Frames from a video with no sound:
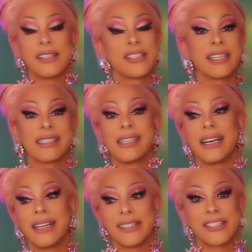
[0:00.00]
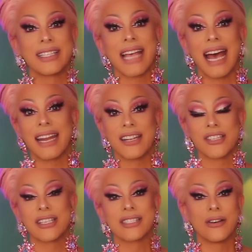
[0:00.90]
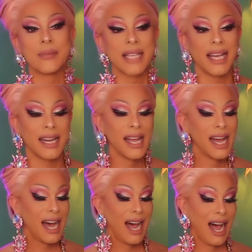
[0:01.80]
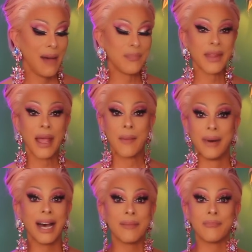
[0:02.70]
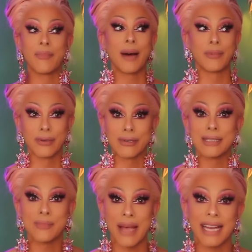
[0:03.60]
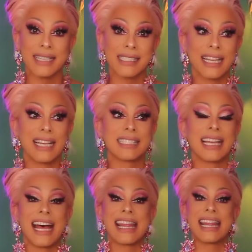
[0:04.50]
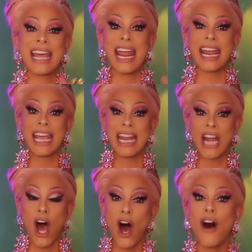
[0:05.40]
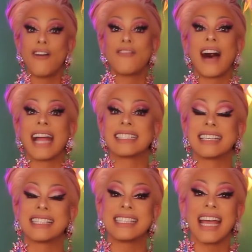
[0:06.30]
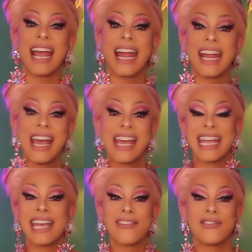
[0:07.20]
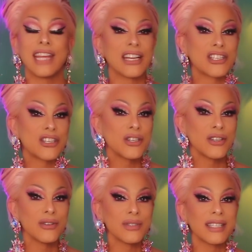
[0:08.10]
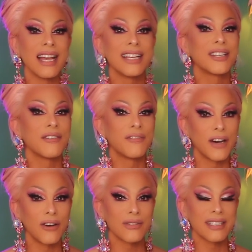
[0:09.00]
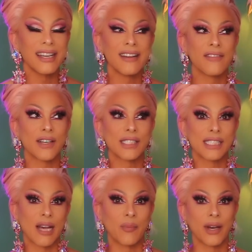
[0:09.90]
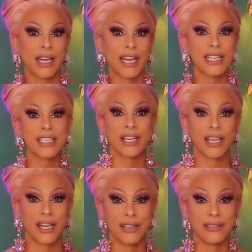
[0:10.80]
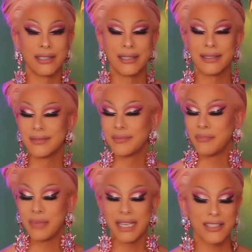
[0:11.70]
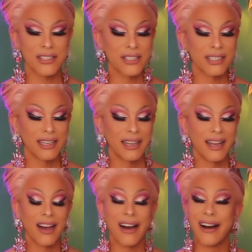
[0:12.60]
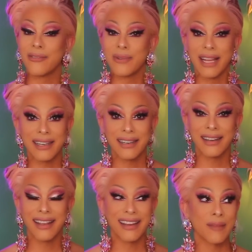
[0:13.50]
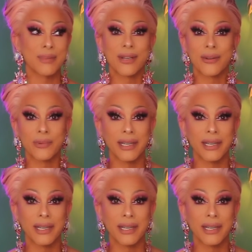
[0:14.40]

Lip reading: she is done. She's had it. She's so upset. But Mama Ru comes back and says that they can all fight to stay if they choose to vote for someone to go. Bitch, already in episode